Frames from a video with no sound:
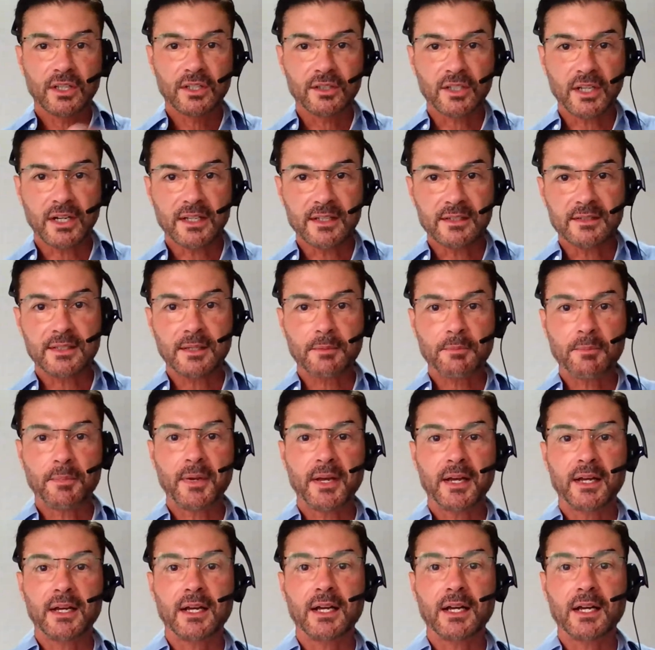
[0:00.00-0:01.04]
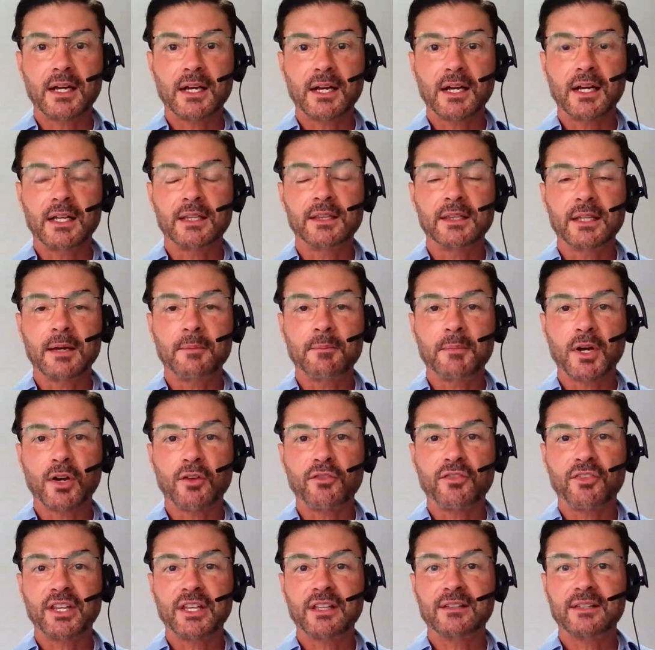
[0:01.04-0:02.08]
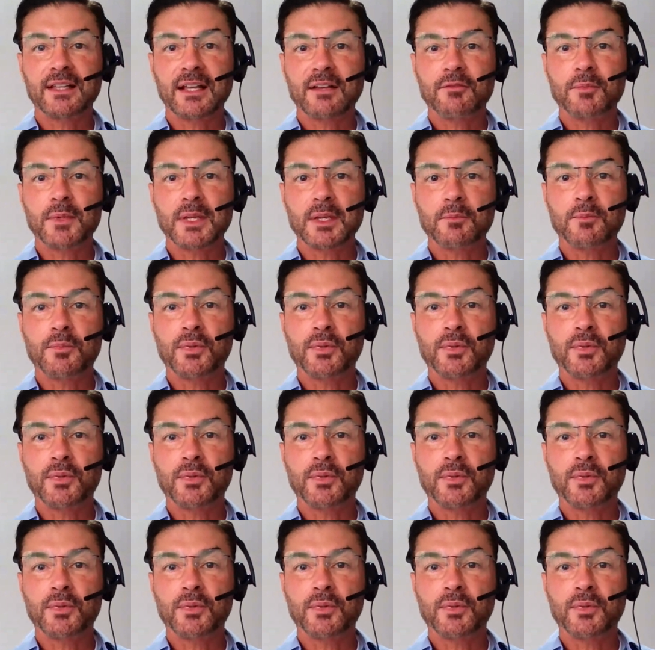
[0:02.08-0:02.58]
there is a number of things that are being